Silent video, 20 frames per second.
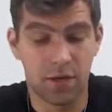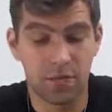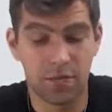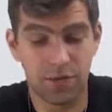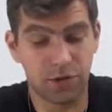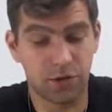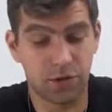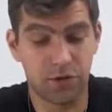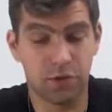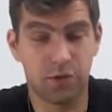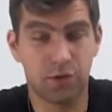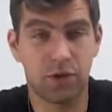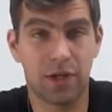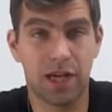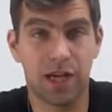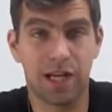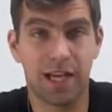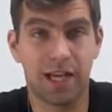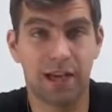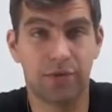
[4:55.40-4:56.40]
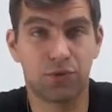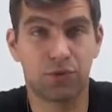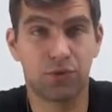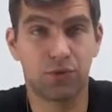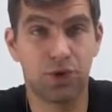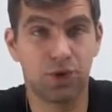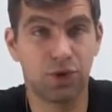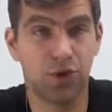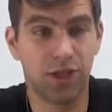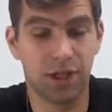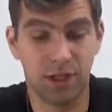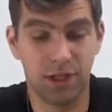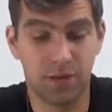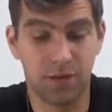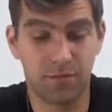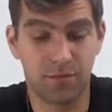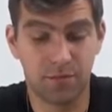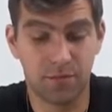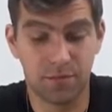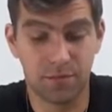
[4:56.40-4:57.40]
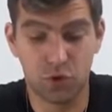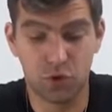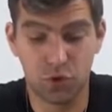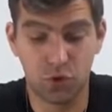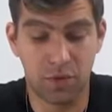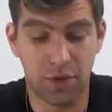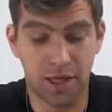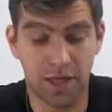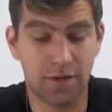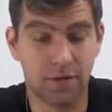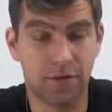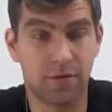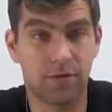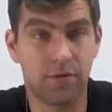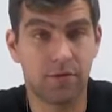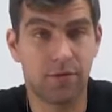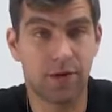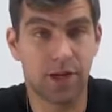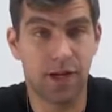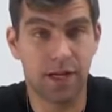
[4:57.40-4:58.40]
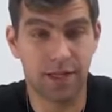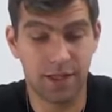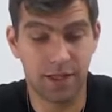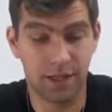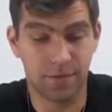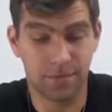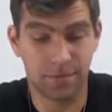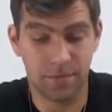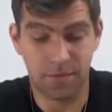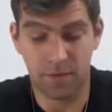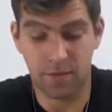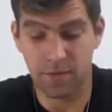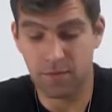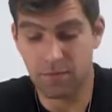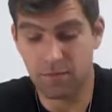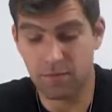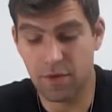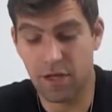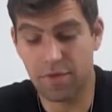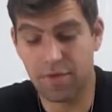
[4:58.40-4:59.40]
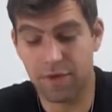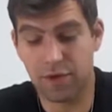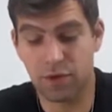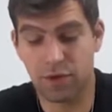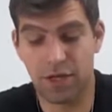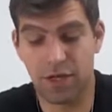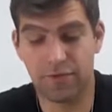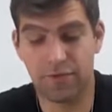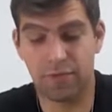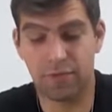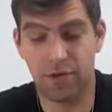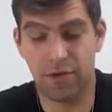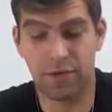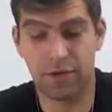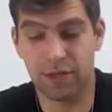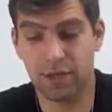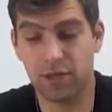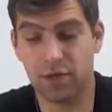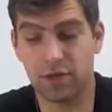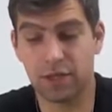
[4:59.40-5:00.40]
First of all, I have to log in to my ID. If I don't have a private key